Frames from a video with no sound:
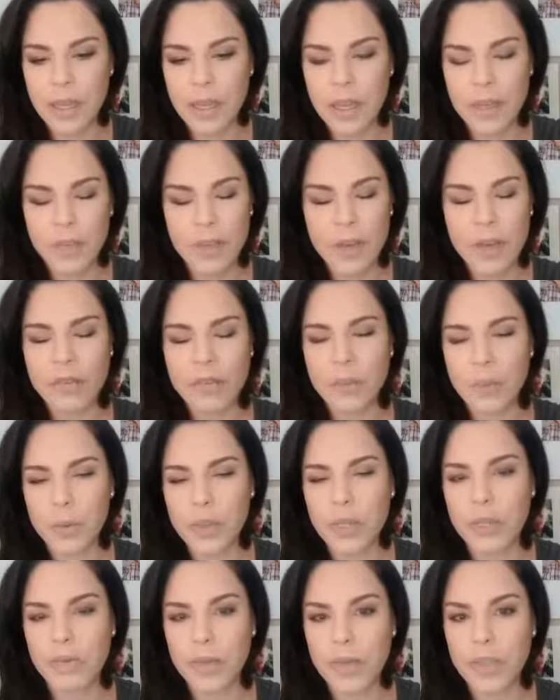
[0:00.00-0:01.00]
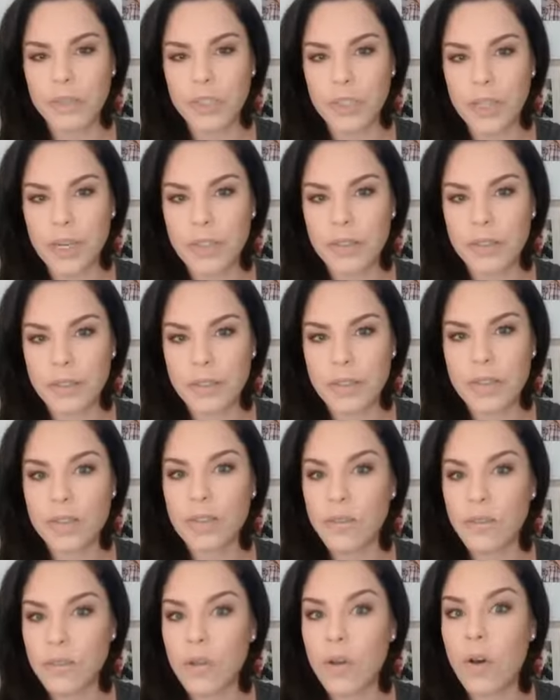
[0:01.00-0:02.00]
If you have 25 shots, let's
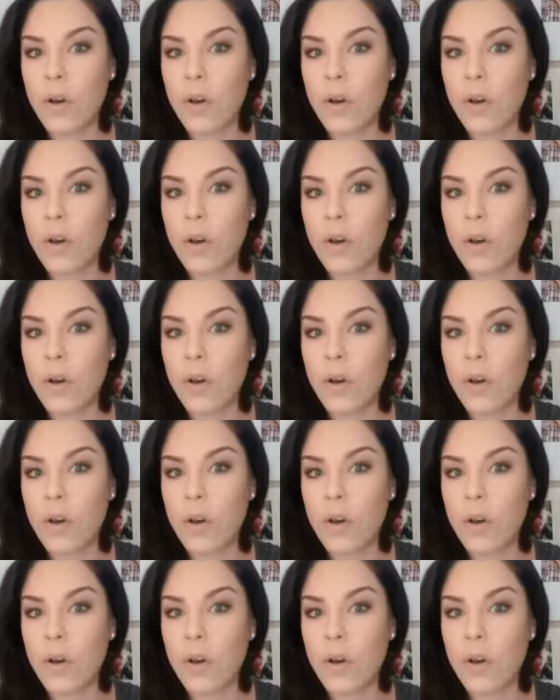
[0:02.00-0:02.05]
use